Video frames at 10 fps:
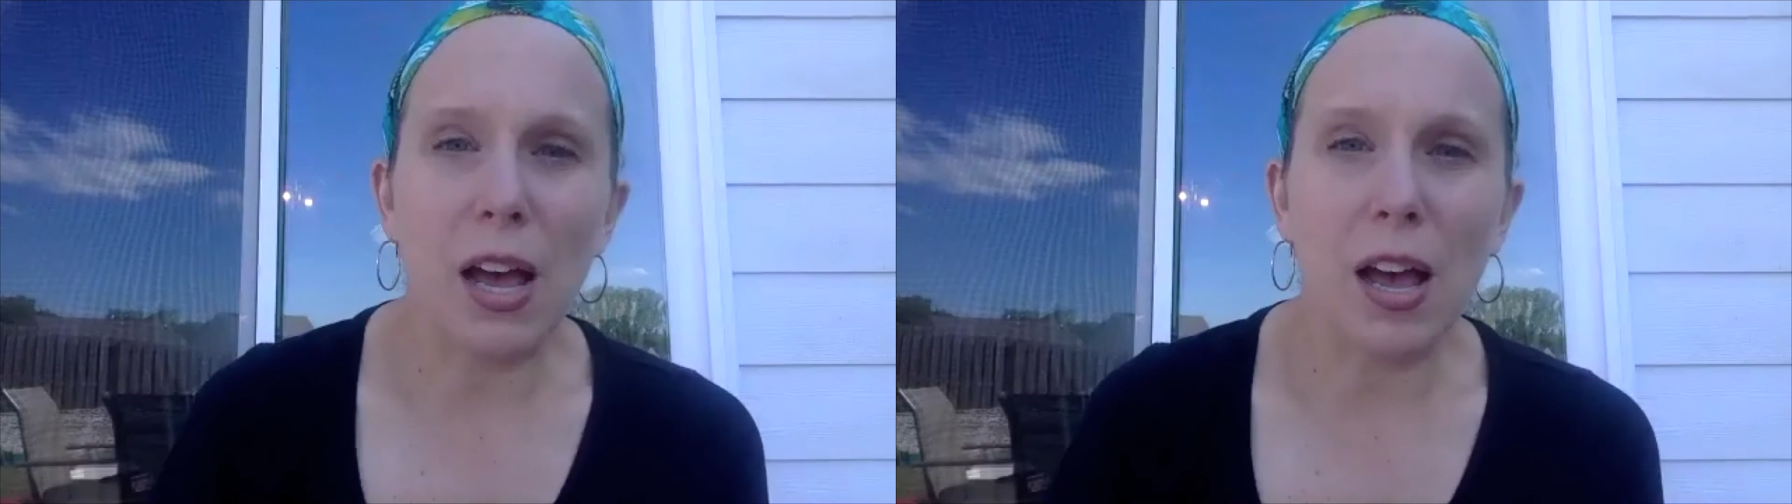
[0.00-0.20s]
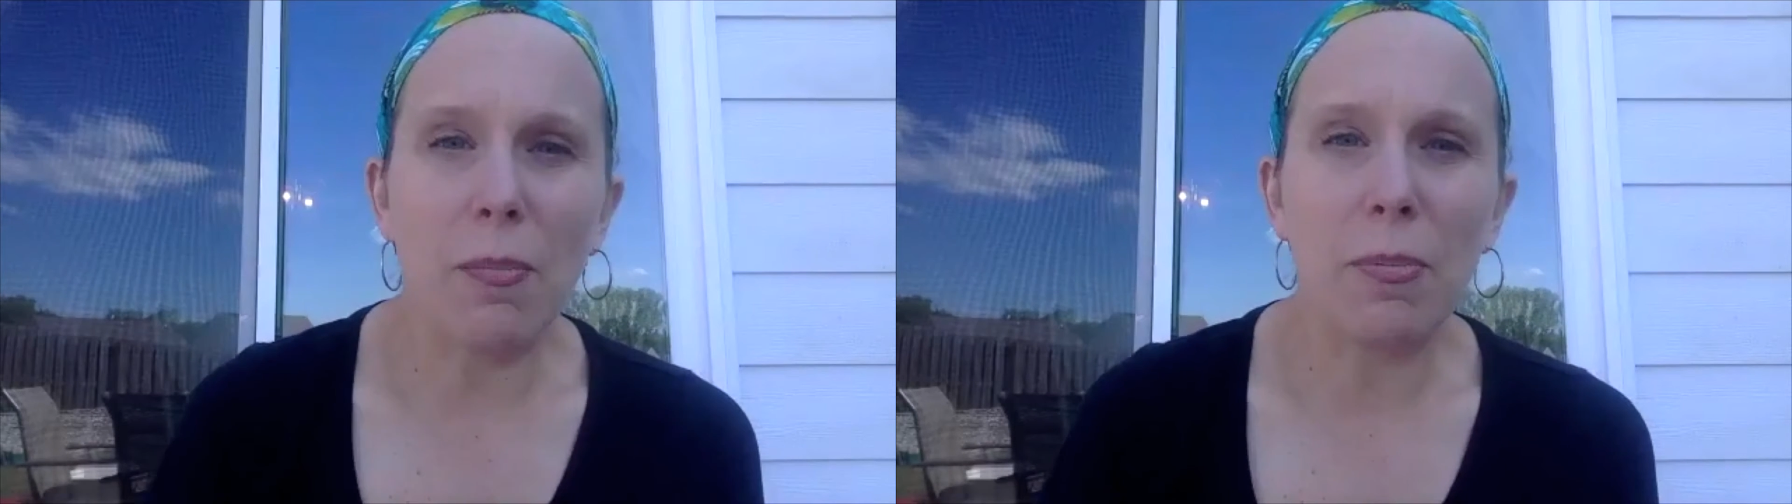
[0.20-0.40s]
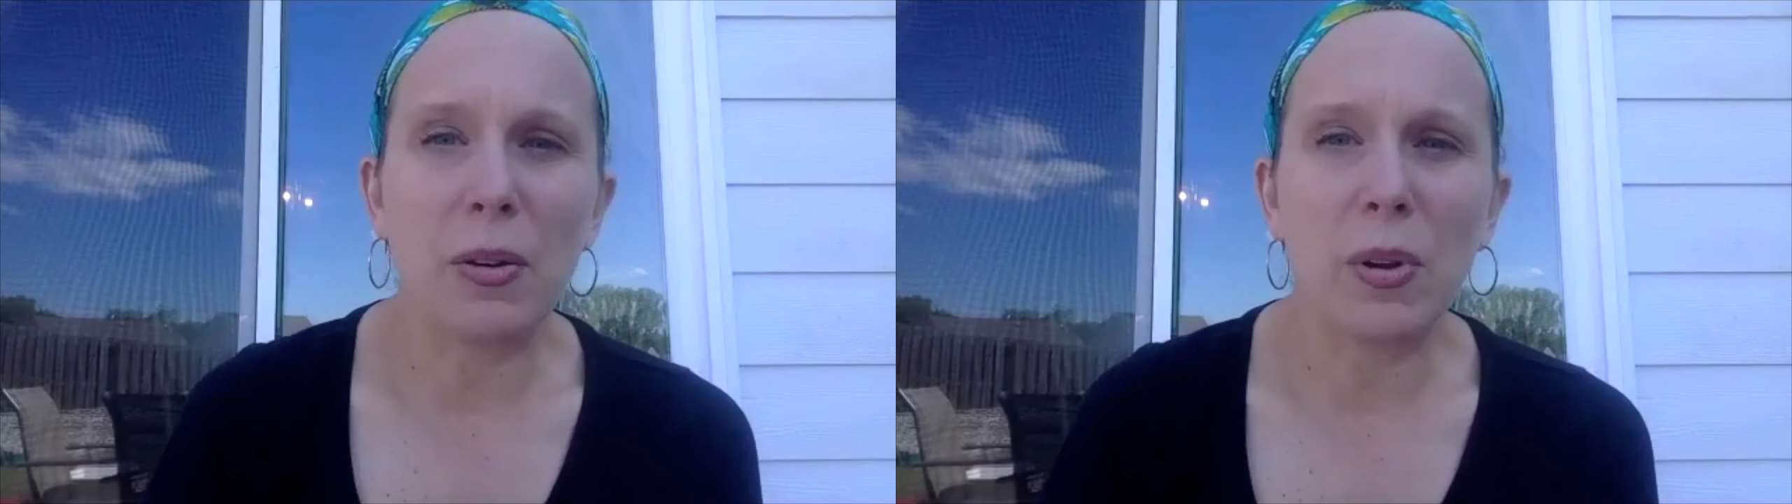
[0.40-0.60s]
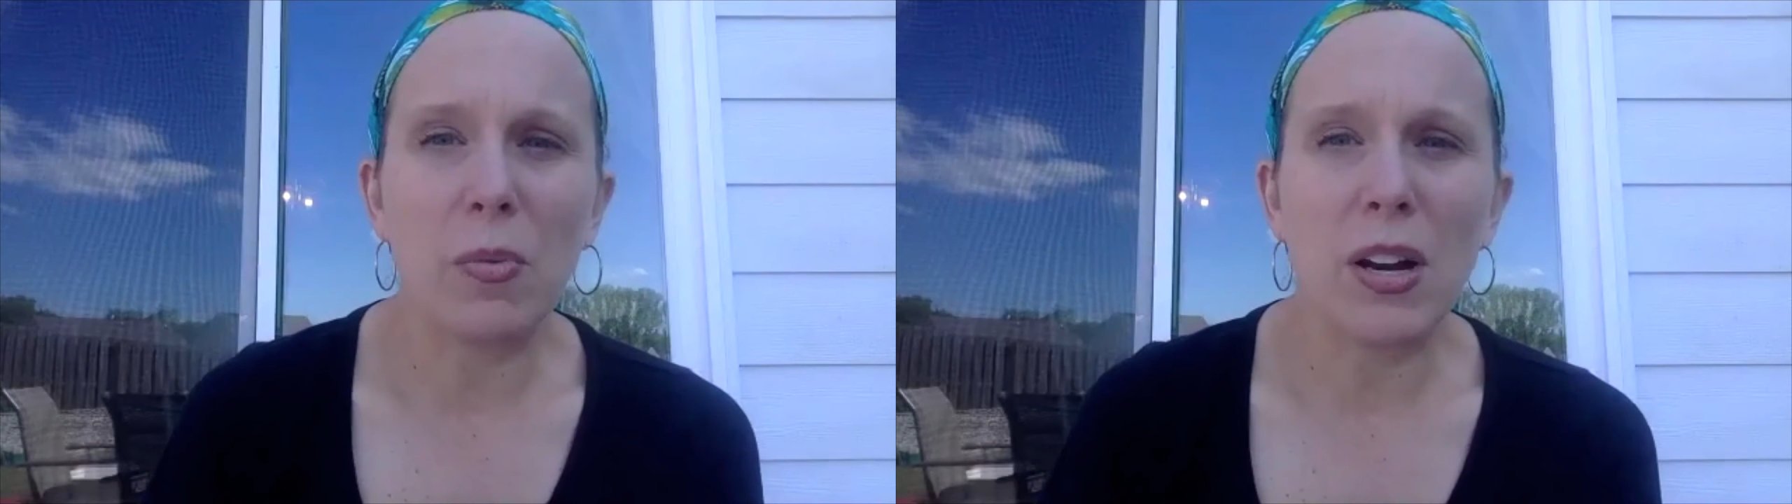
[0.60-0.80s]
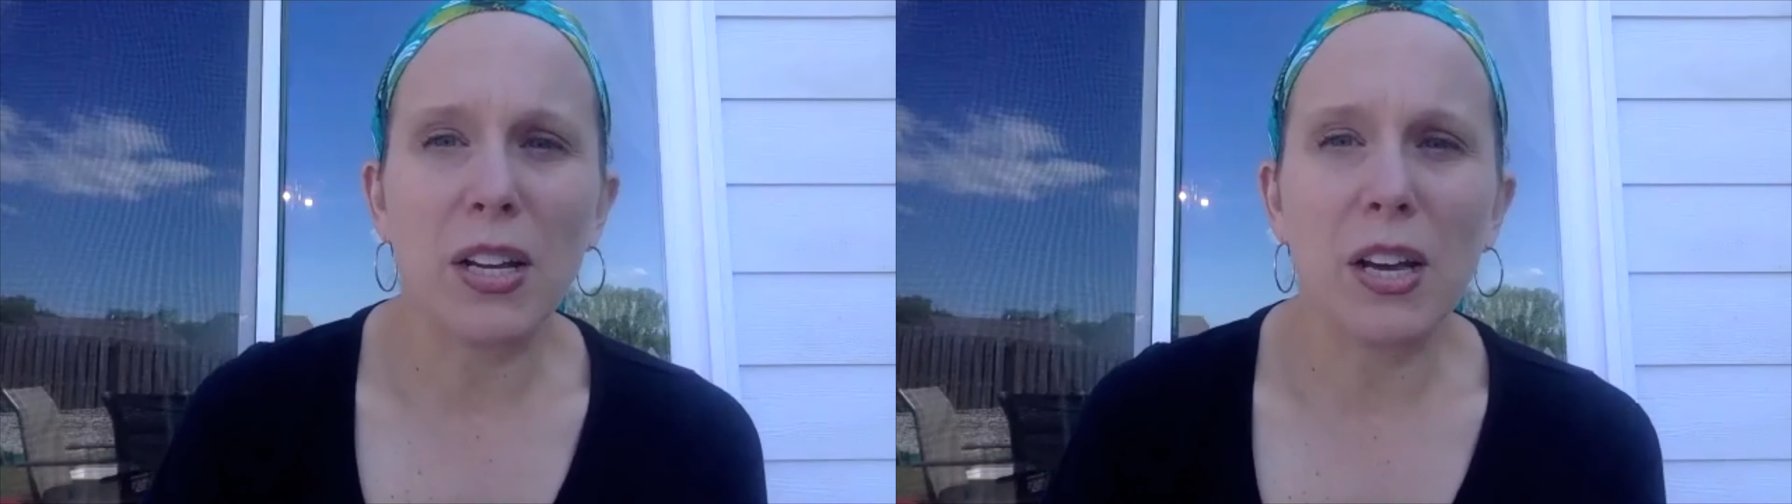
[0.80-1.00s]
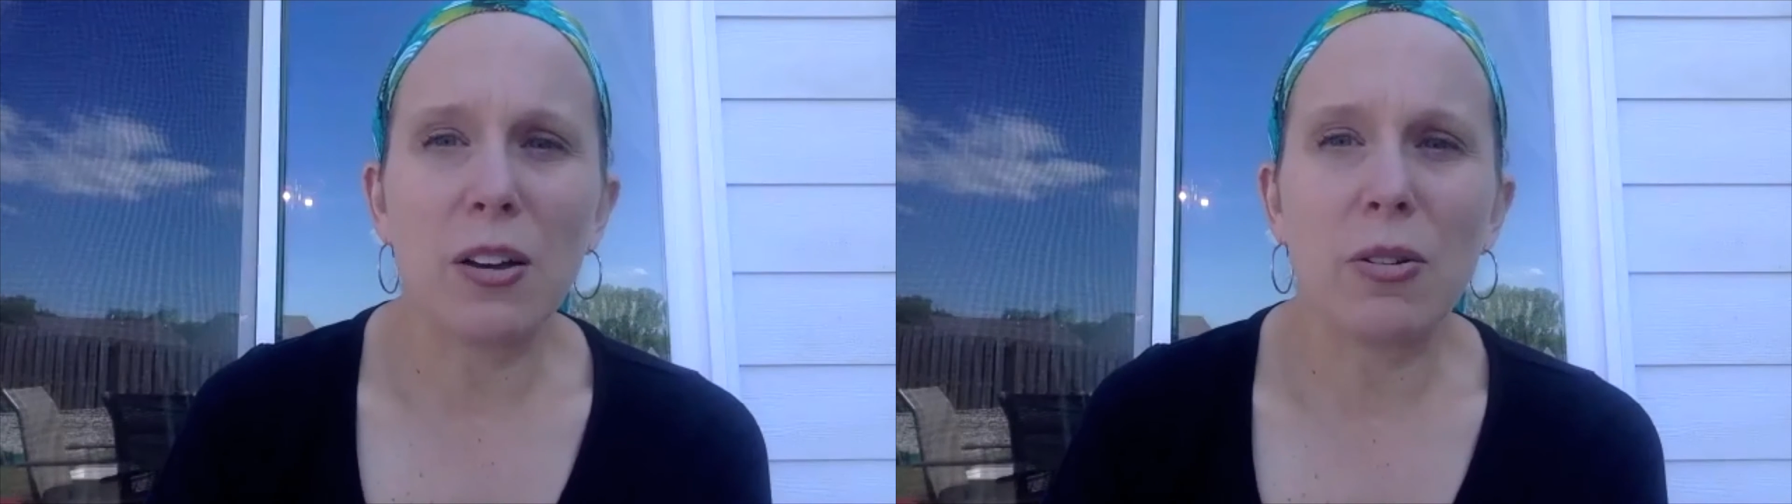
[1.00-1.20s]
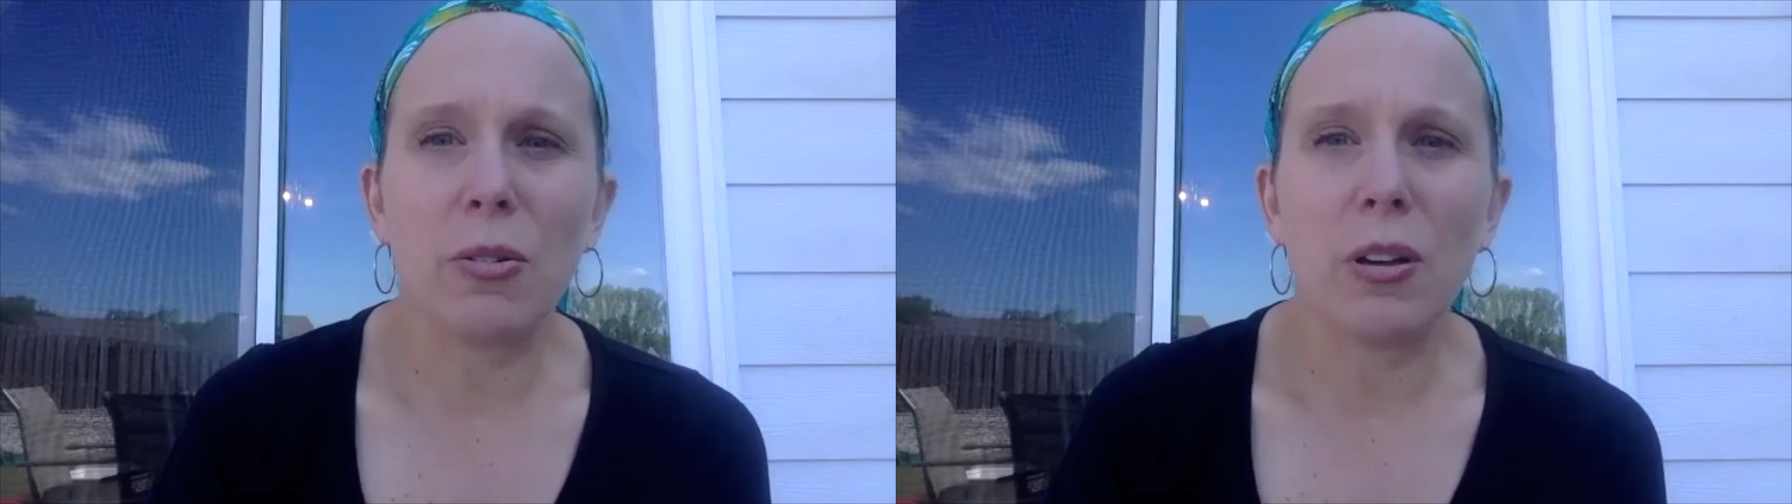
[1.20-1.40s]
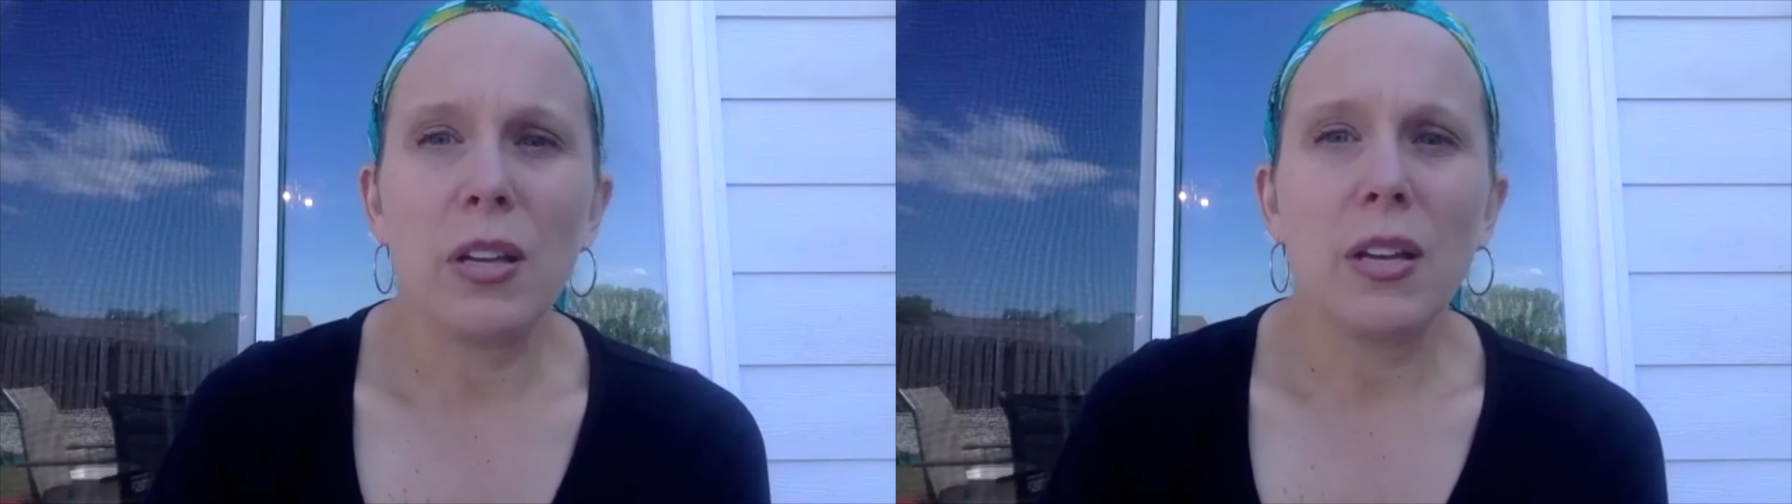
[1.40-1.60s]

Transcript: up and we want to go